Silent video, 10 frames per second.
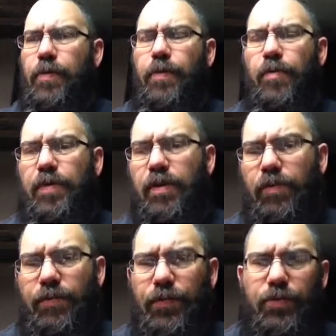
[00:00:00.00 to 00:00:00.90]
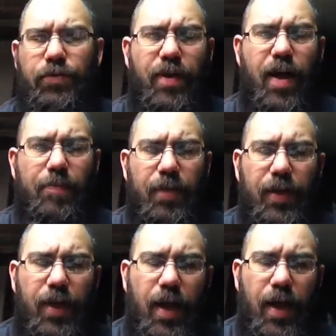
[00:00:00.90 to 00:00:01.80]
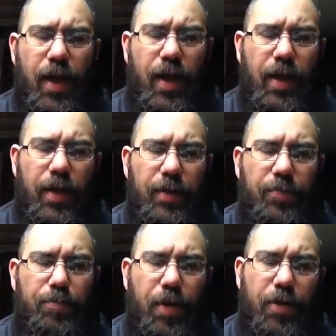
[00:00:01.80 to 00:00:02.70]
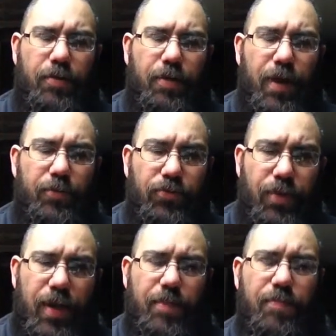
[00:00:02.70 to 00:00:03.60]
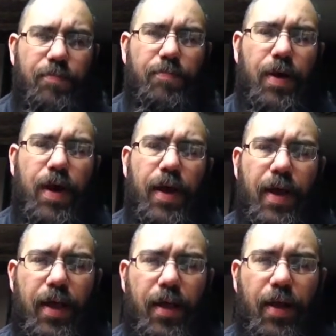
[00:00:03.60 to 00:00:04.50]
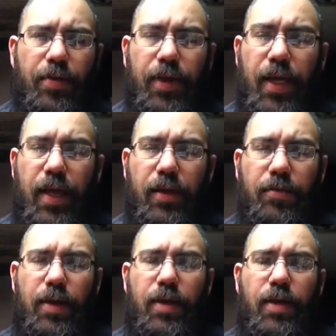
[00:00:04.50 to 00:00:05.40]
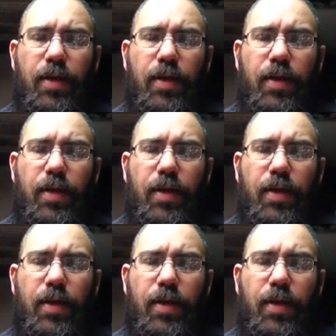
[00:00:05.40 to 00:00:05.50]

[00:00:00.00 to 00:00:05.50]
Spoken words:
will be a review dropping on Buttercream Dream by the Cakery.